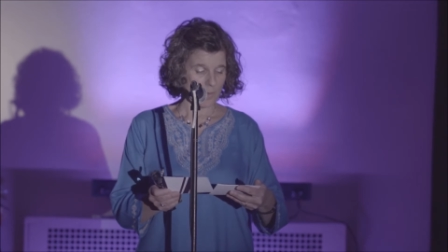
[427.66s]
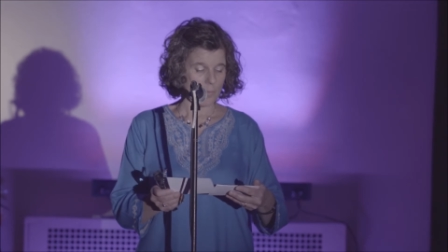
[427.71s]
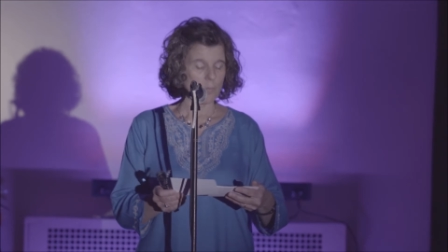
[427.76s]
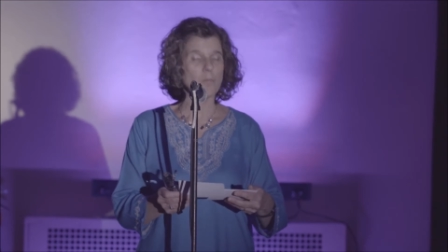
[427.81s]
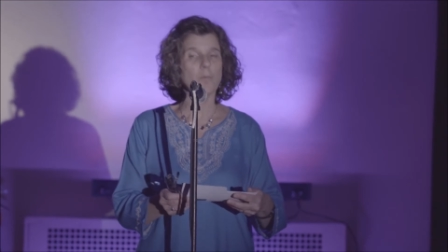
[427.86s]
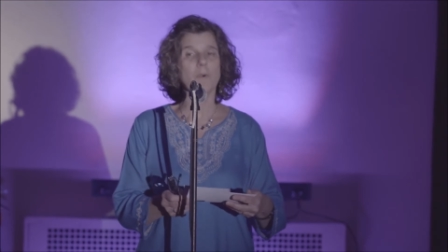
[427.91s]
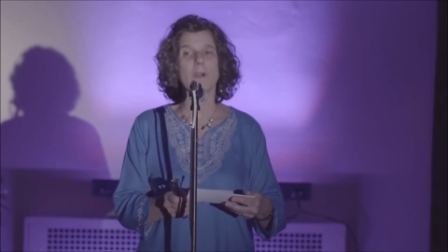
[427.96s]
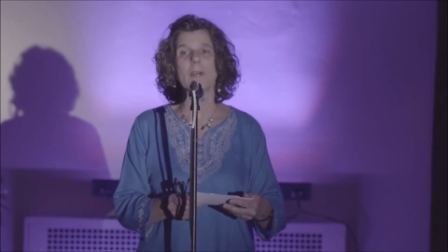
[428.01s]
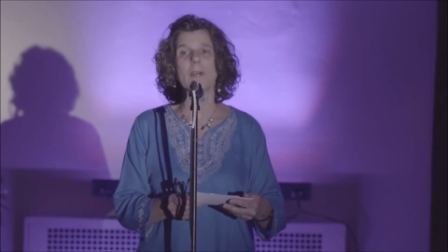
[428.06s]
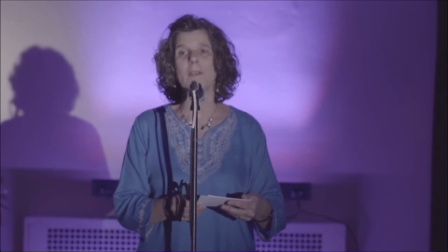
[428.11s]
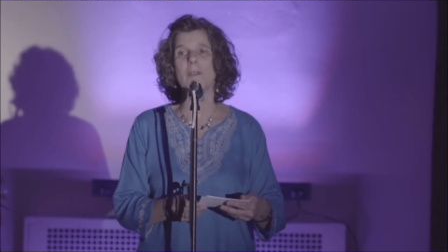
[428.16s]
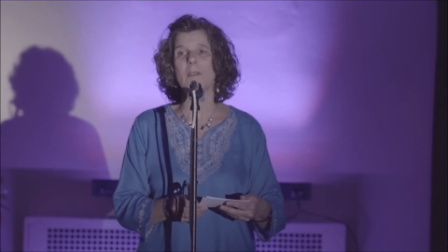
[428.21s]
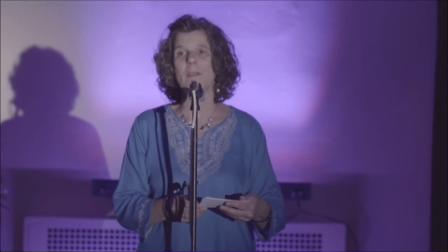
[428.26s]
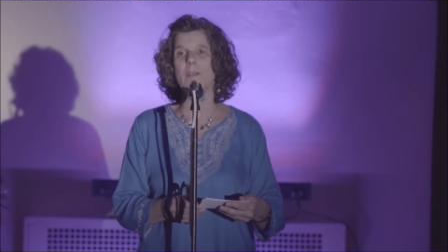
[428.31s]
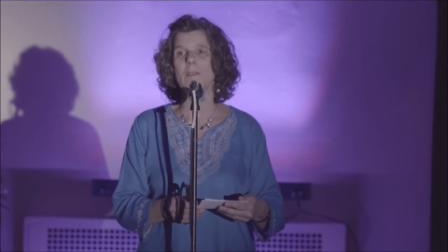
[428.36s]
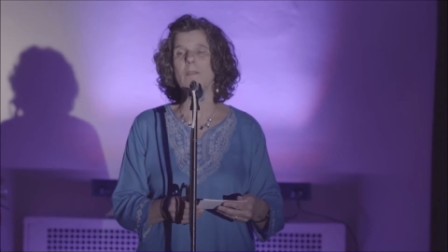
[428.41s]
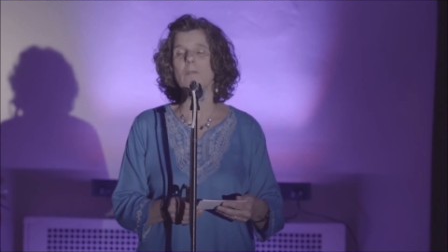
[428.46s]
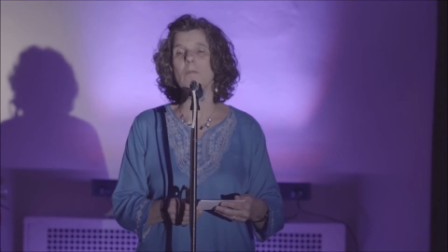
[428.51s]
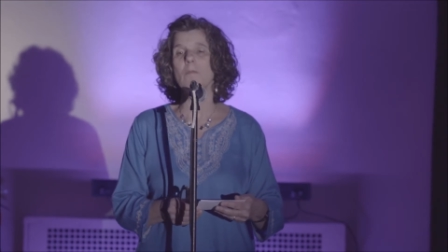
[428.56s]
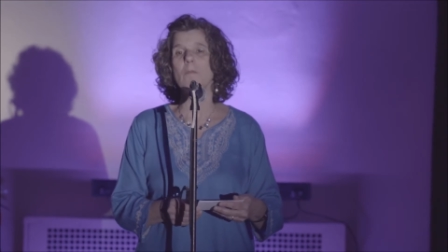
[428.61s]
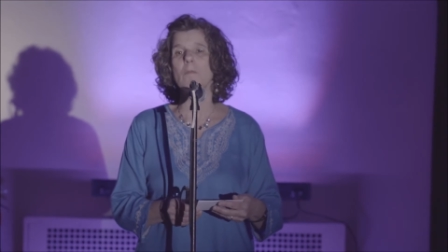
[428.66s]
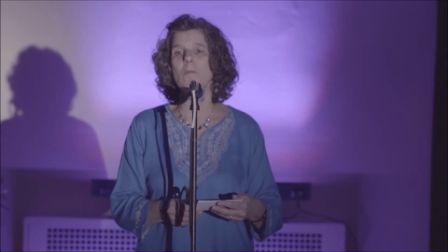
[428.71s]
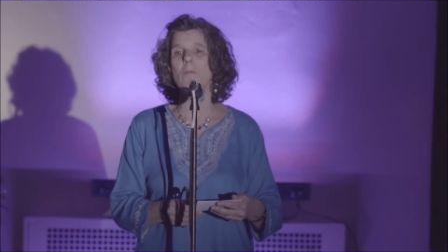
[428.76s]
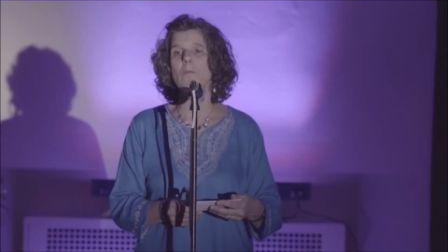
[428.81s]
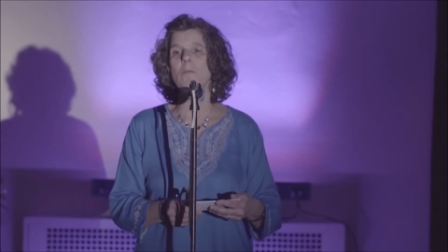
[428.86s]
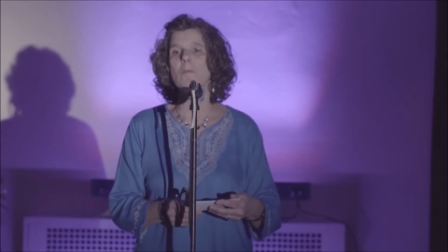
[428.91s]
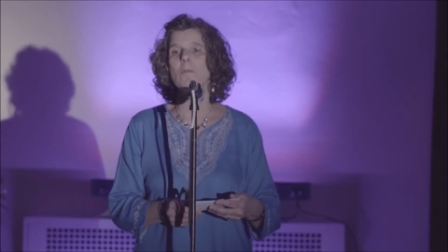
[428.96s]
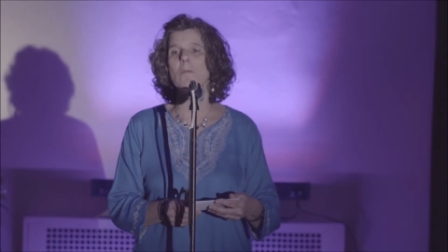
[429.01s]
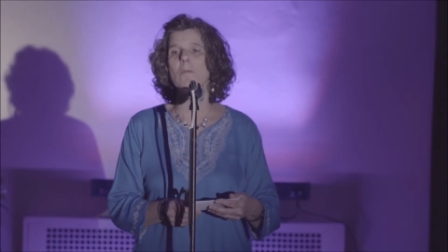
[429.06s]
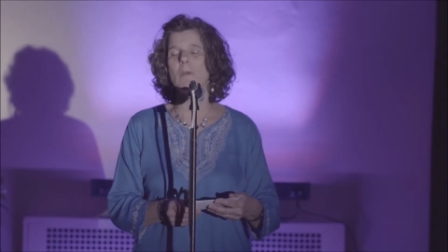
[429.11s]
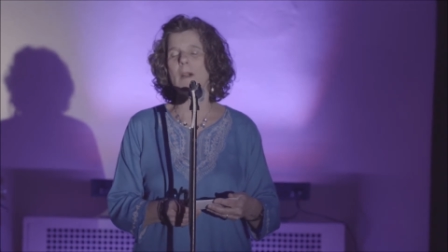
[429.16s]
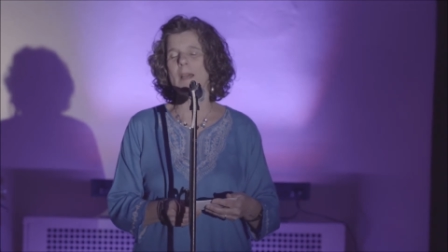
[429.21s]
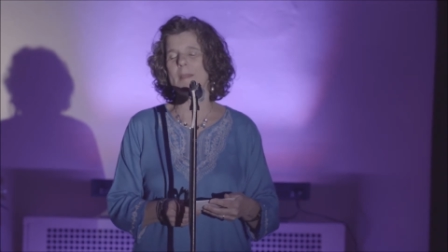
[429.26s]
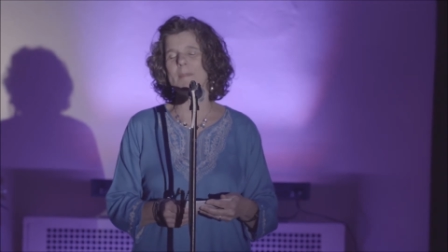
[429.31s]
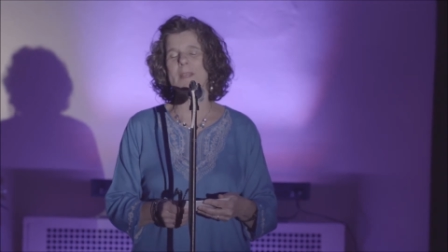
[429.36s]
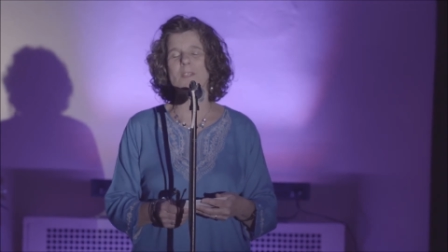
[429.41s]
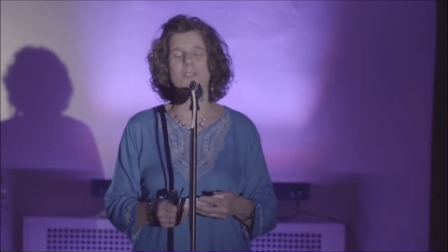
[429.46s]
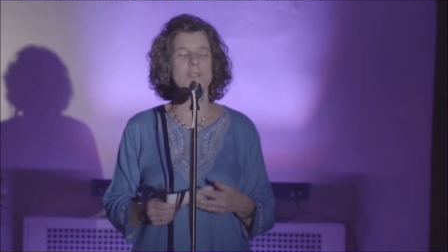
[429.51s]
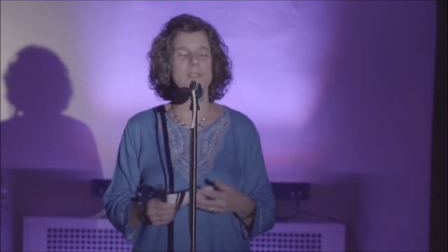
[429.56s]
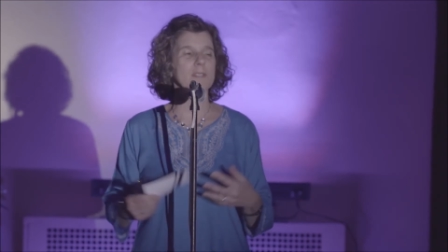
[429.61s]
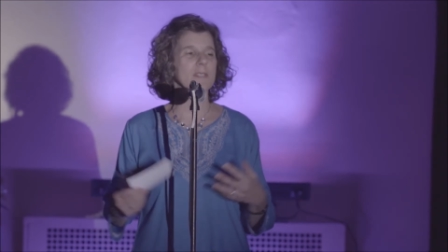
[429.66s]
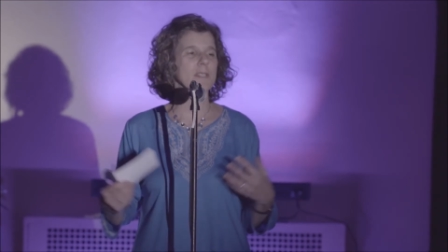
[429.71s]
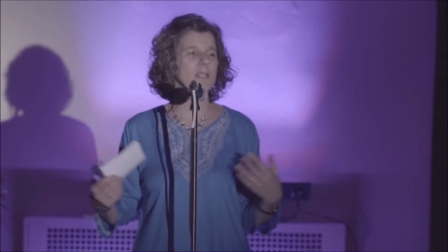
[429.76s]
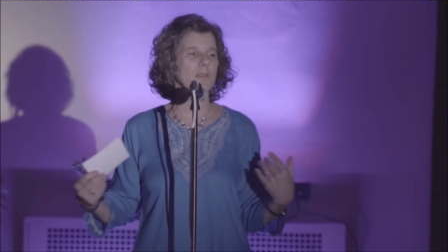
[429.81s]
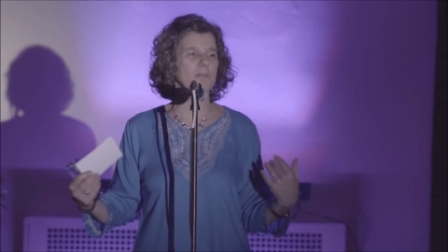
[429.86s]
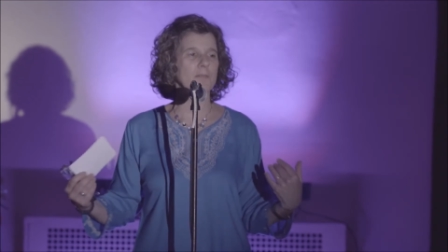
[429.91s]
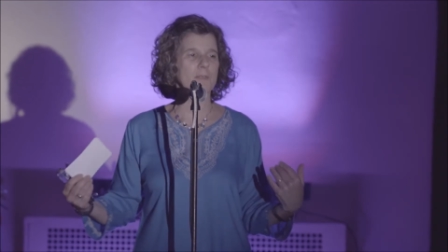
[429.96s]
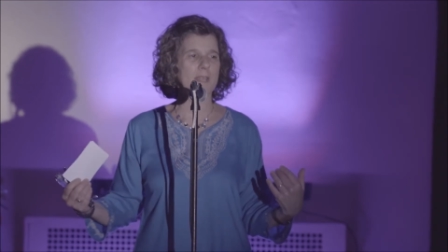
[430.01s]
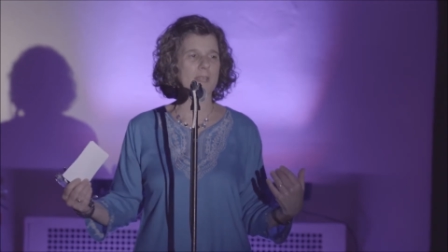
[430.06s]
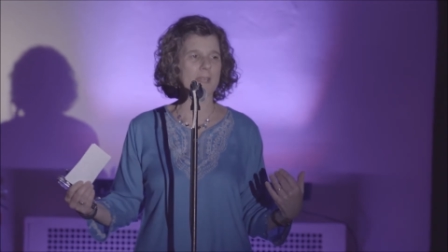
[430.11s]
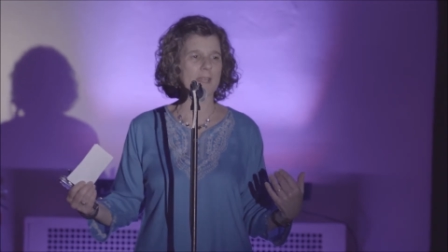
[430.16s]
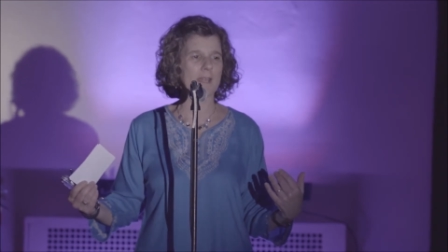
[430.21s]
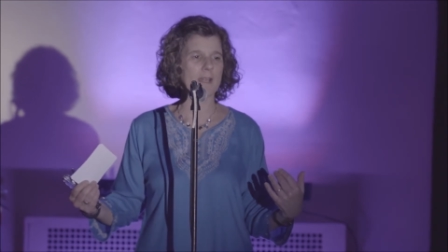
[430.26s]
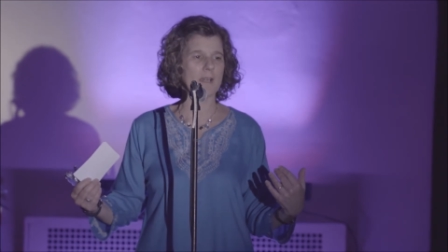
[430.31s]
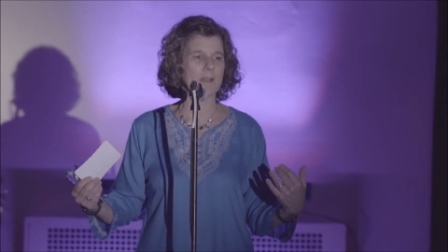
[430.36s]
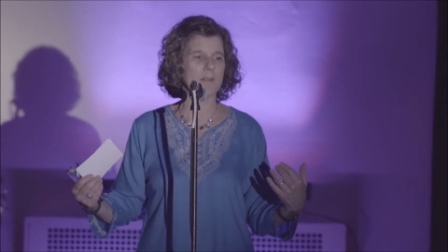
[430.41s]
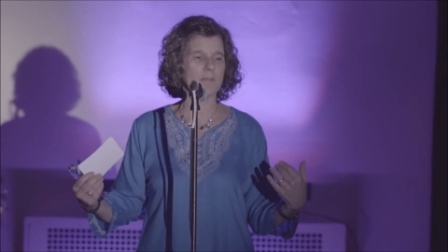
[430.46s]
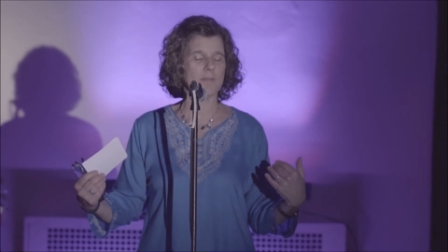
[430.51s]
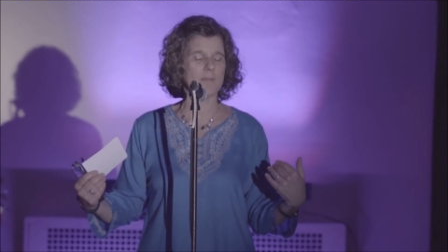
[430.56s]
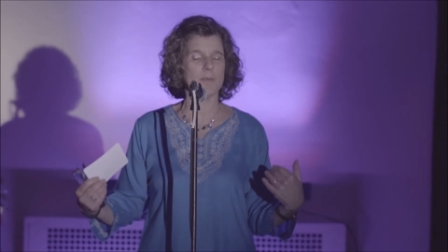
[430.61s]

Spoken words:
What I mentioned self-care